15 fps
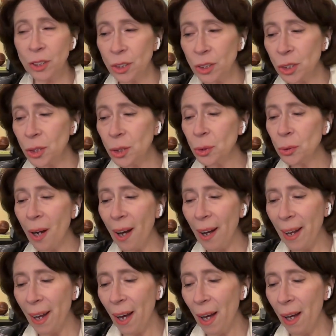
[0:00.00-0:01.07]
do.
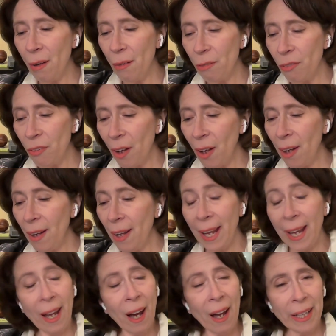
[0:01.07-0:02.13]
I have
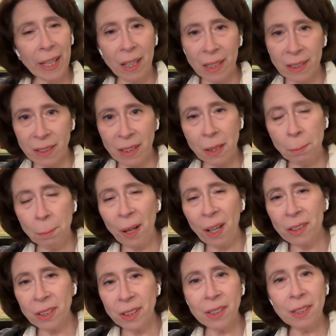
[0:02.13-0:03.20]
AI content
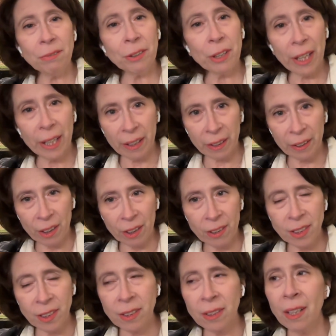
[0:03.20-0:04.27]
policy for
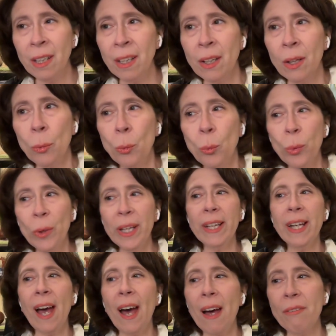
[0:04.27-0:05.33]
editors.
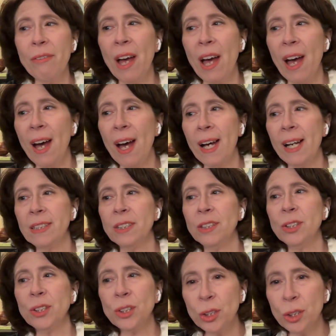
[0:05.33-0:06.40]
We have had
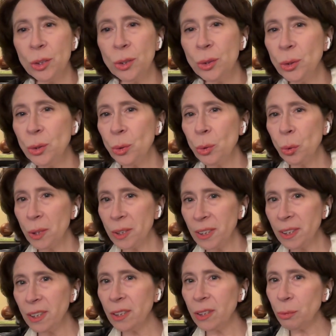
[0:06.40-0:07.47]
2
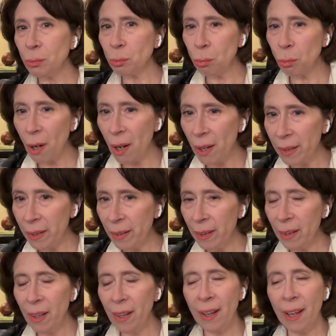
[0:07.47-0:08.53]
courses run,
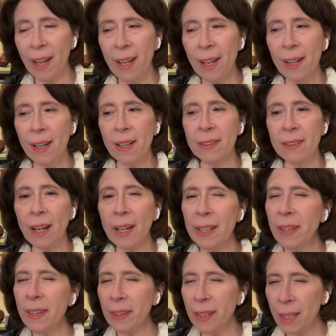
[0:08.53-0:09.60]
and I
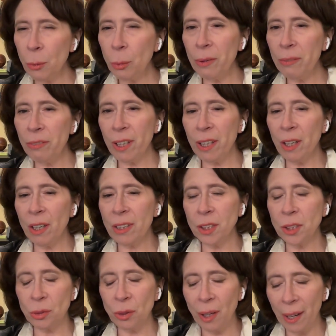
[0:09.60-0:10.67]
think we've hit our
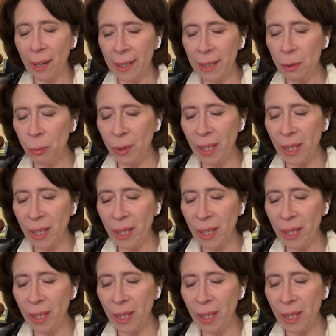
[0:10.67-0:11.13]
stride.